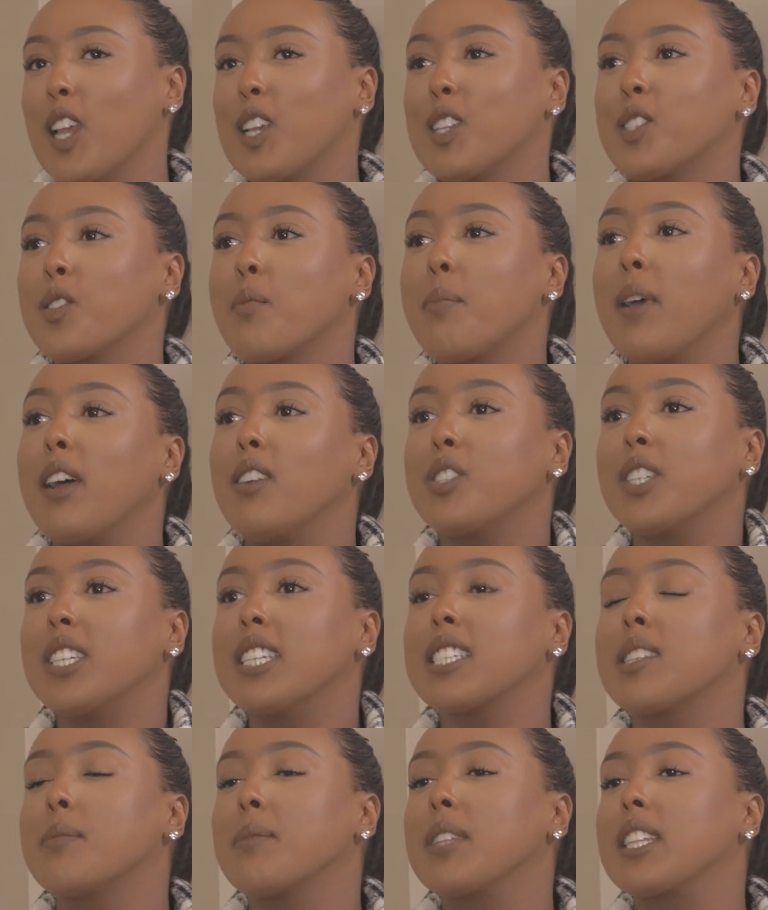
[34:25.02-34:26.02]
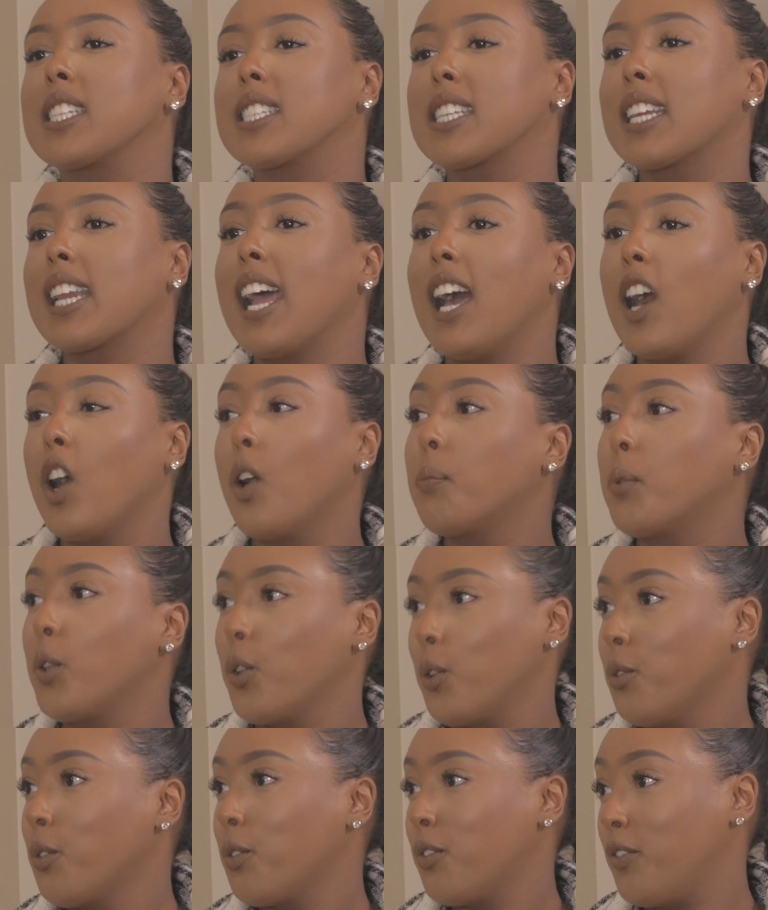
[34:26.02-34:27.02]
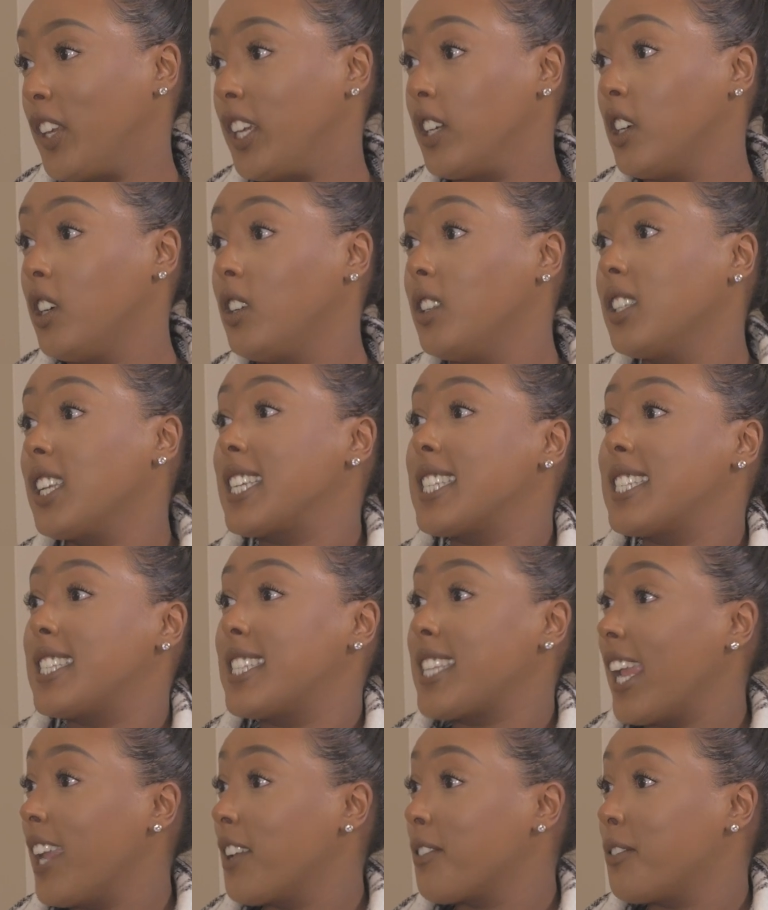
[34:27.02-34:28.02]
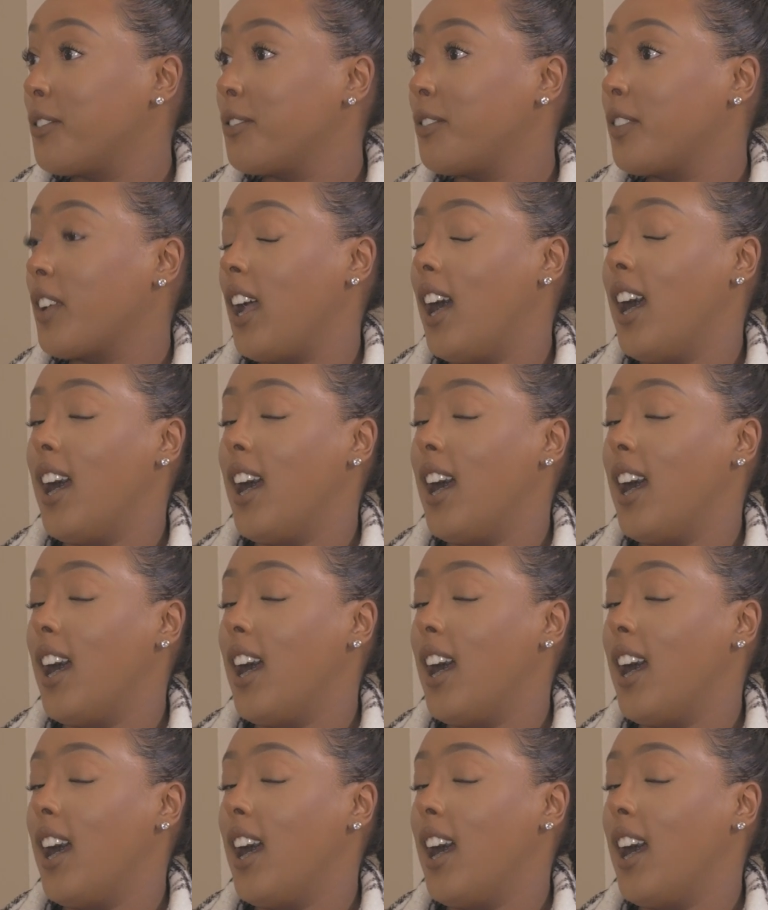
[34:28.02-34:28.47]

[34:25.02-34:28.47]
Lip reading: So a boundary is something that's going to help you feel safe,